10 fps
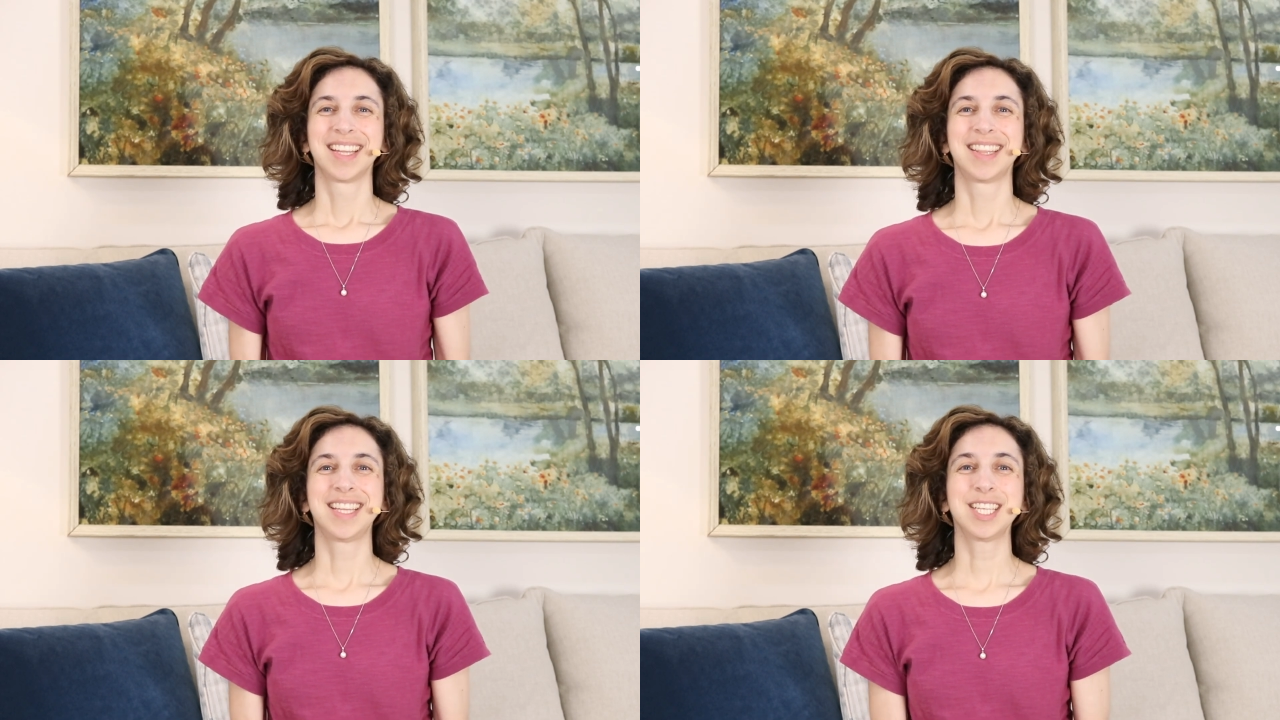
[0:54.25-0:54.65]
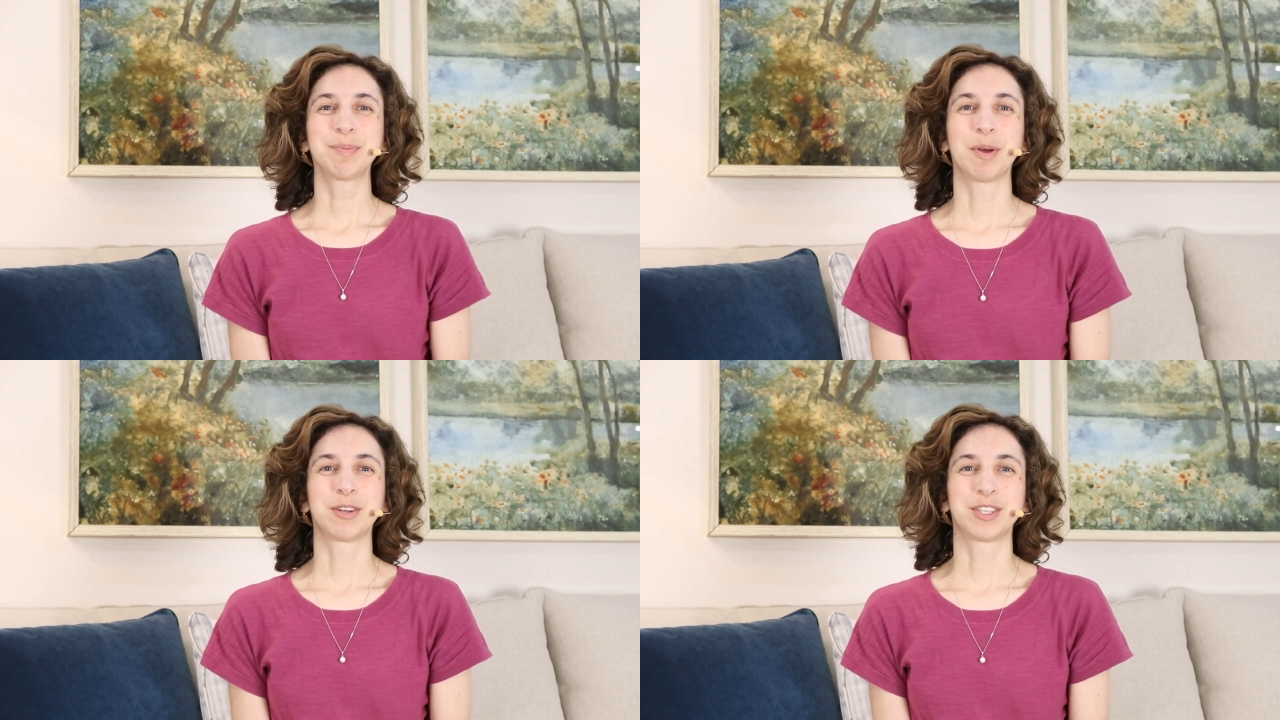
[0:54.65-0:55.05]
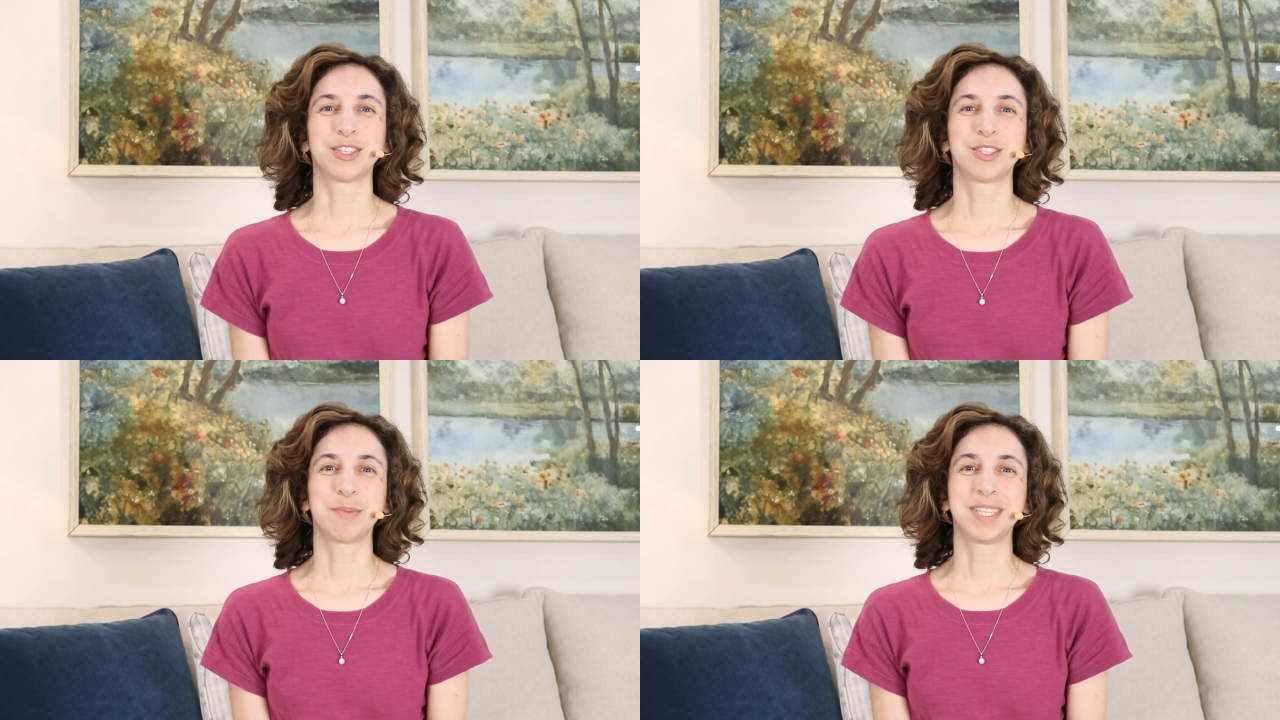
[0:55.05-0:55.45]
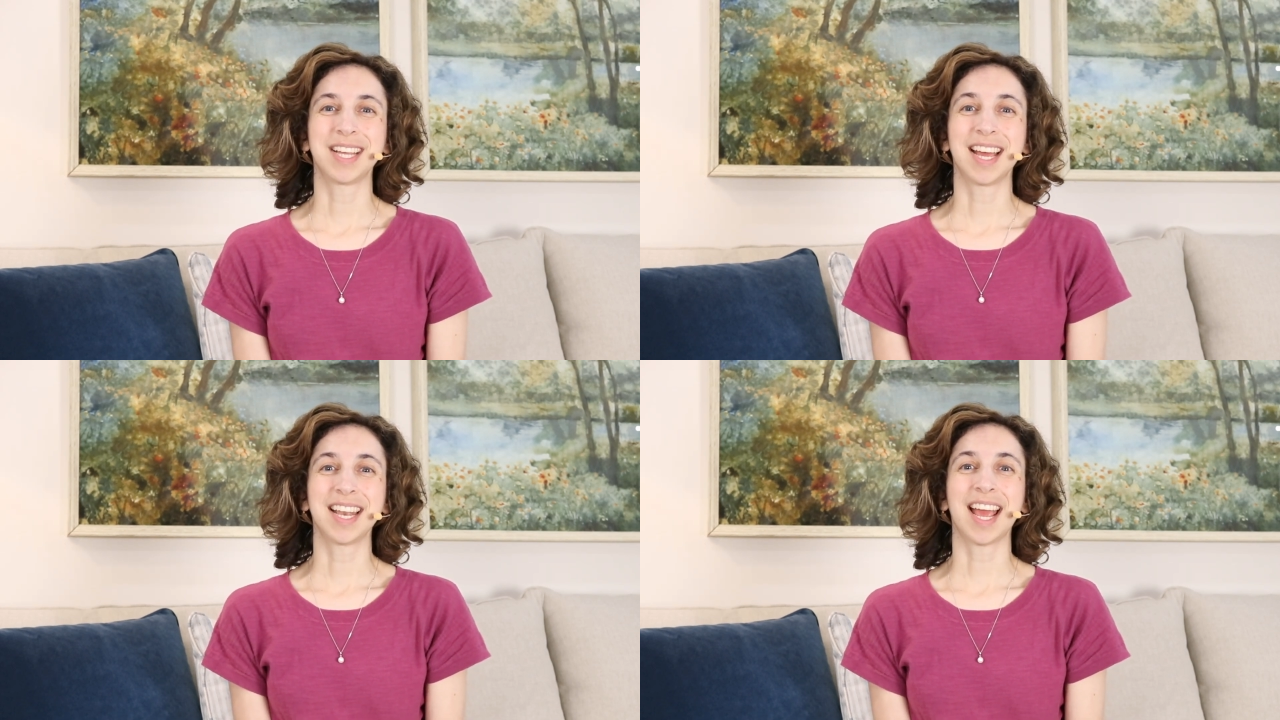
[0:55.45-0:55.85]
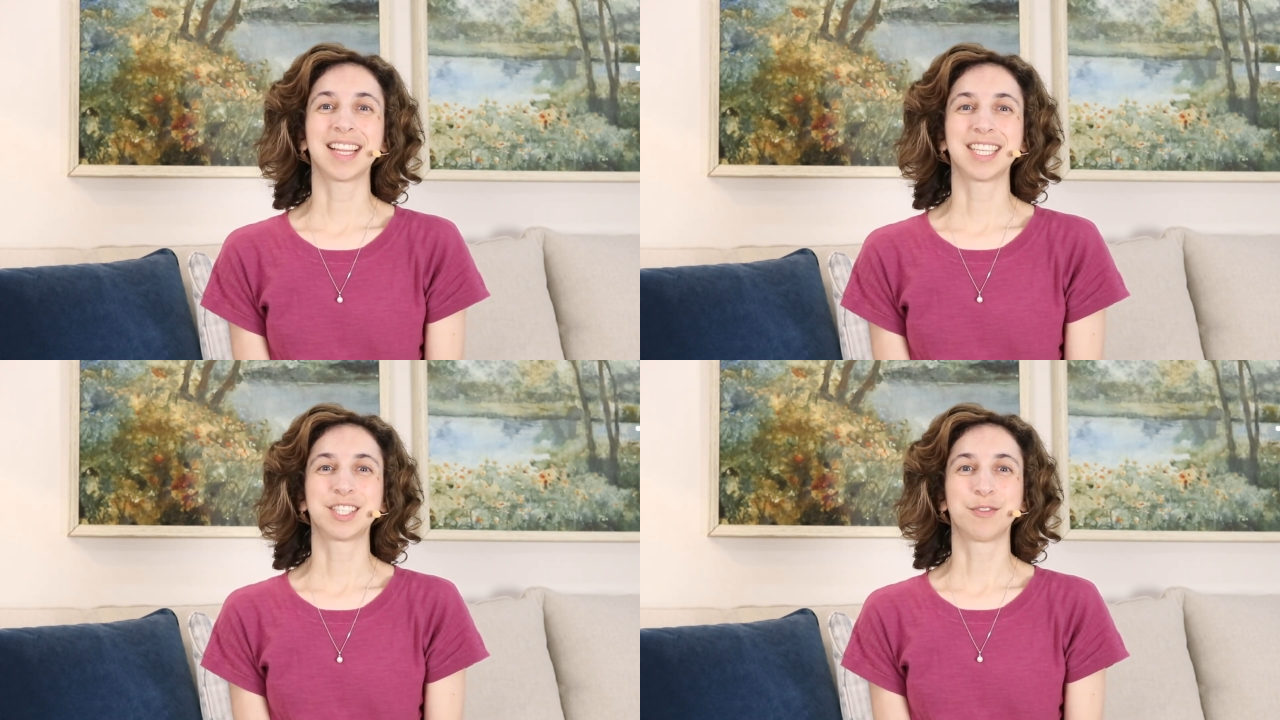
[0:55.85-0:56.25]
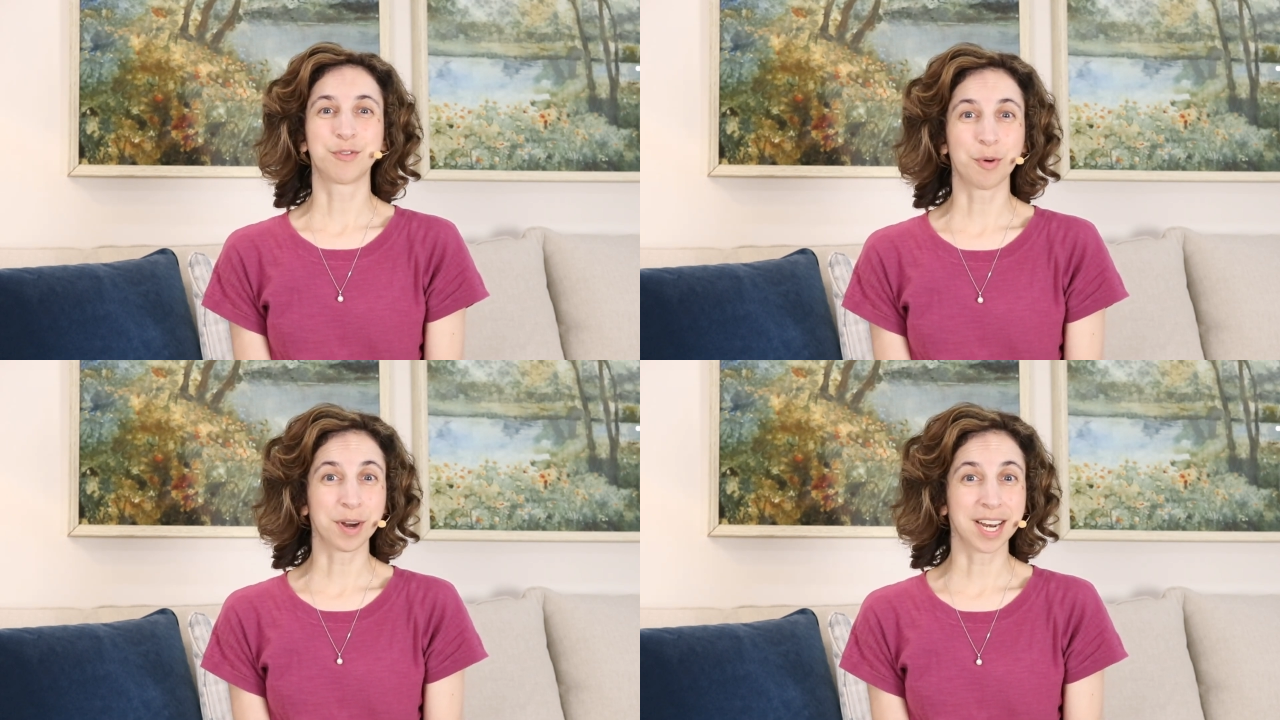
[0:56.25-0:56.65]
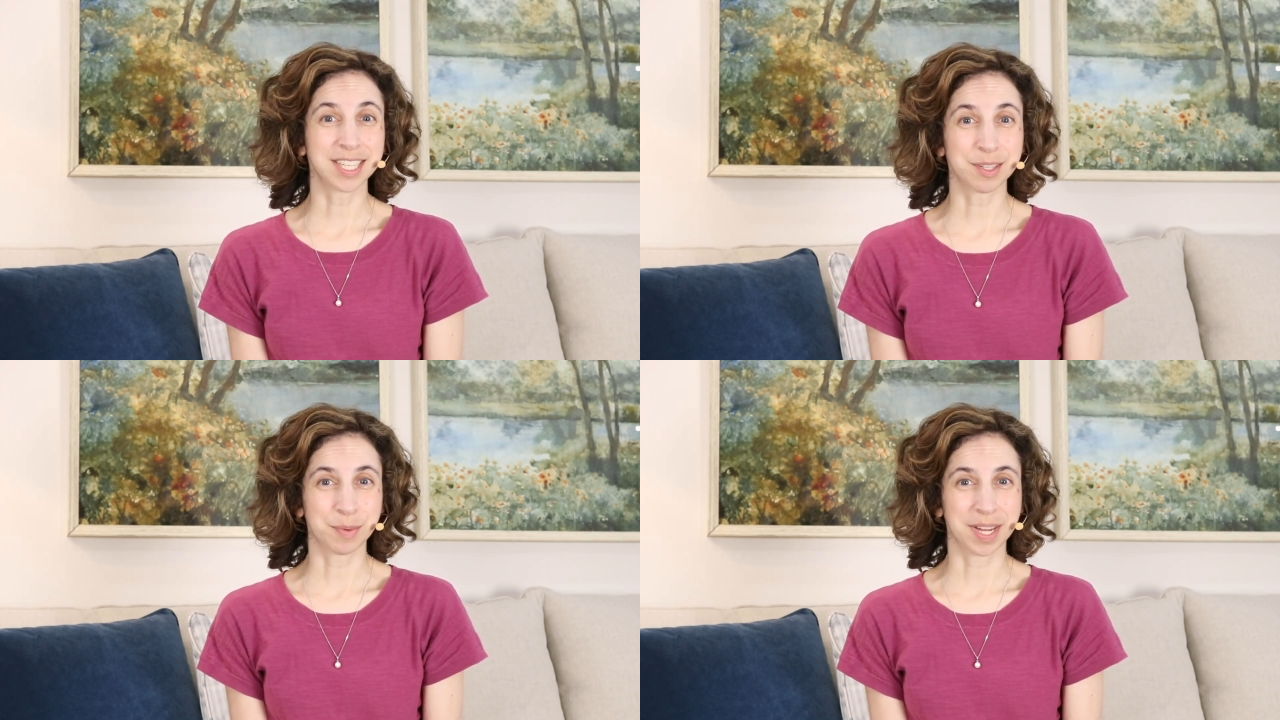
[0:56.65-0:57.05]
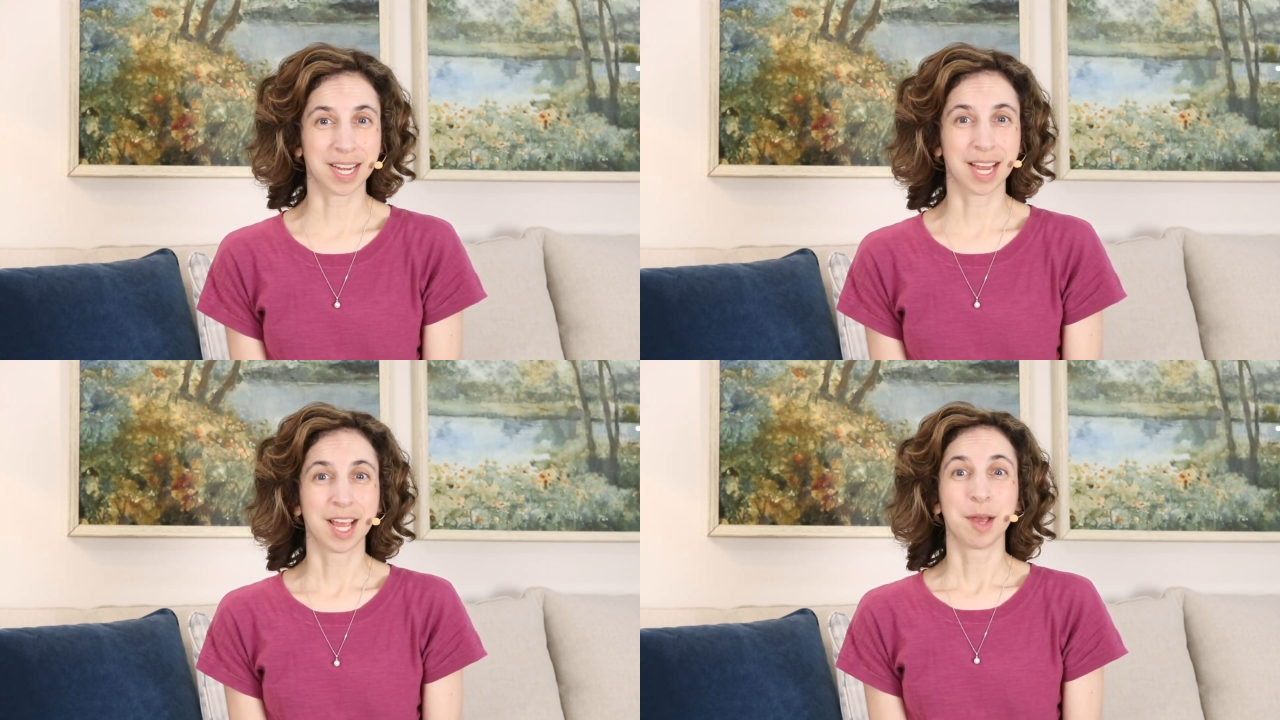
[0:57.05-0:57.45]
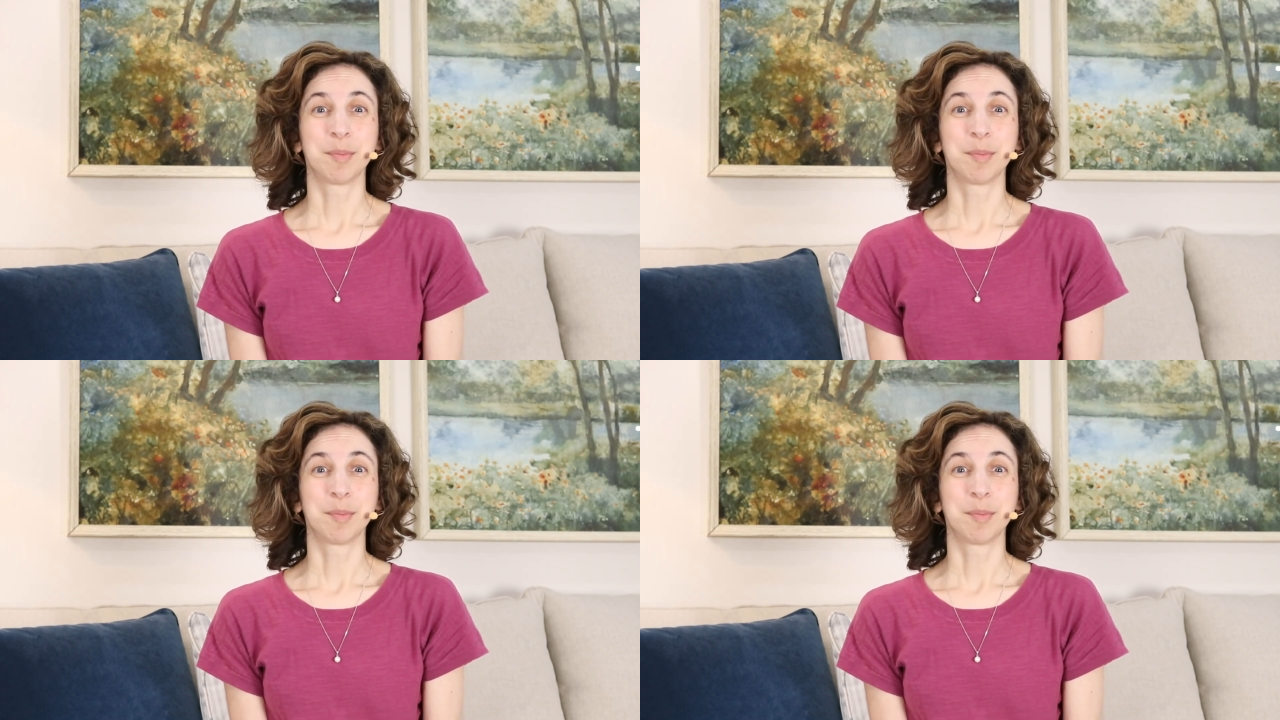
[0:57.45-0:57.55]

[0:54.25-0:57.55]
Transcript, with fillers: These poses should be done at least 4 days a week,